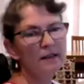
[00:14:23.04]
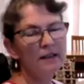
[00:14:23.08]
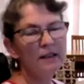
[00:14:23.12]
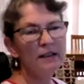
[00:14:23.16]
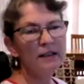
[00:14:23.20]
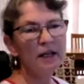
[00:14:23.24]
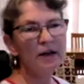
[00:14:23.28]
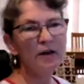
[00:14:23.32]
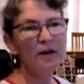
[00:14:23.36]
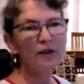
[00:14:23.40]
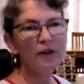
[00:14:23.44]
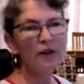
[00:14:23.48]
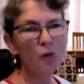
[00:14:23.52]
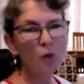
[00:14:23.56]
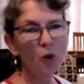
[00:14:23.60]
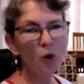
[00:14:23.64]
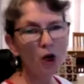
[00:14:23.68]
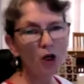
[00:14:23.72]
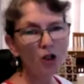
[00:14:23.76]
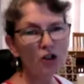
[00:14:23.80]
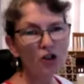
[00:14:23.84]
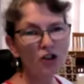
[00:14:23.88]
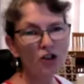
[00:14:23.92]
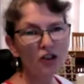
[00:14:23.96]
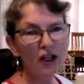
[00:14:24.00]
Now, if you
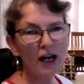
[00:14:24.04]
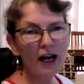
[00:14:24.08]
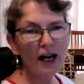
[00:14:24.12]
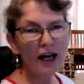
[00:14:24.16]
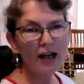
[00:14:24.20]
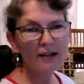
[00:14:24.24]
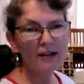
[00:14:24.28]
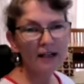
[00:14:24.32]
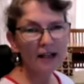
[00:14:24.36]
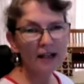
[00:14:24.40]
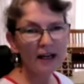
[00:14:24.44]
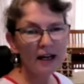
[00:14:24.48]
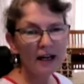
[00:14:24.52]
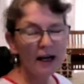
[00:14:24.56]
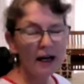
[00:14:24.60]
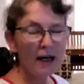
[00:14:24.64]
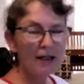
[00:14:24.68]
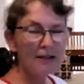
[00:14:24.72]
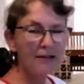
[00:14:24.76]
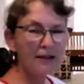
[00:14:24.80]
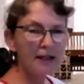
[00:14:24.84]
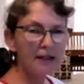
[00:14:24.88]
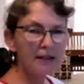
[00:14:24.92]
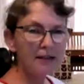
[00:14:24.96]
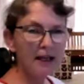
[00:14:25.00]
watch that, I
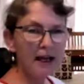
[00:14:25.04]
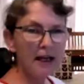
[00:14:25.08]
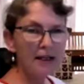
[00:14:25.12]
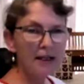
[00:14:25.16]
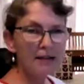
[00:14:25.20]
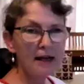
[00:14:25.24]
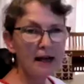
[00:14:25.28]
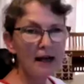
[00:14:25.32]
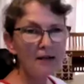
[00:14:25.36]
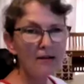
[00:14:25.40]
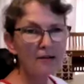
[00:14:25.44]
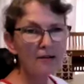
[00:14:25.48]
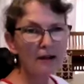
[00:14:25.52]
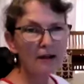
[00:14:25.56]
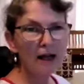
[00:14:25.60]
did that diagonal